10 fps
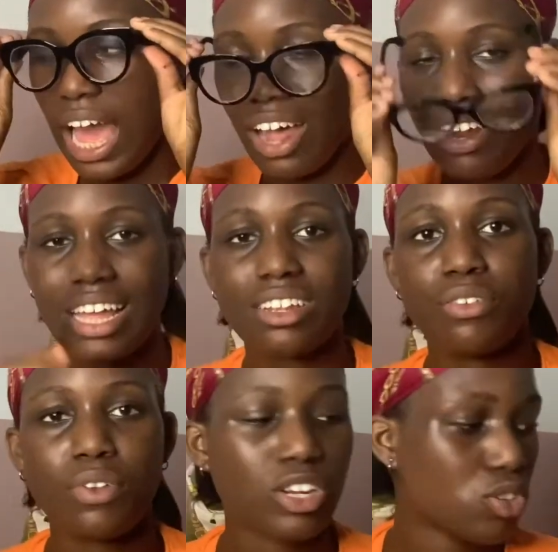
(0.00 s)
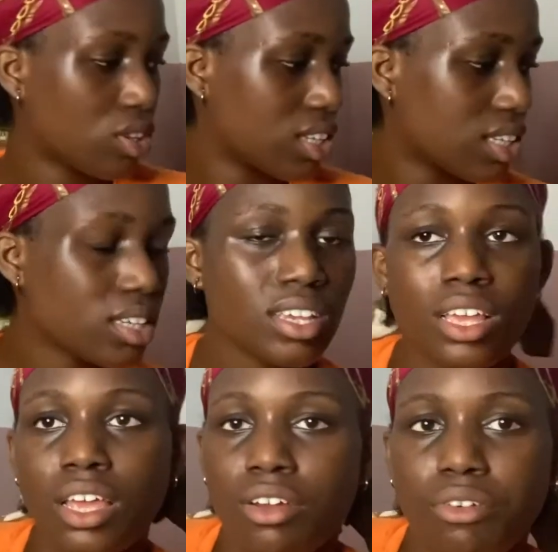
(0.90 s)
I don't like the reflection this
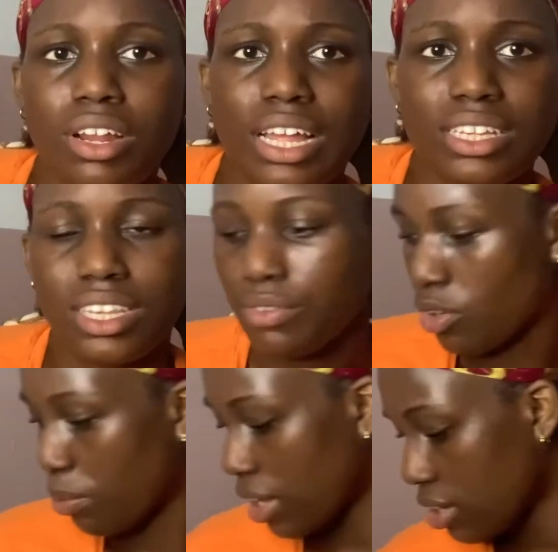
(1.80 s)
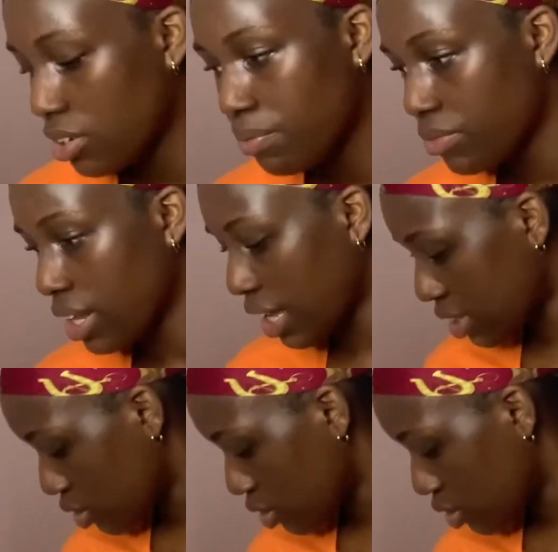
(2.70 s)
ring light is giving on my glasses.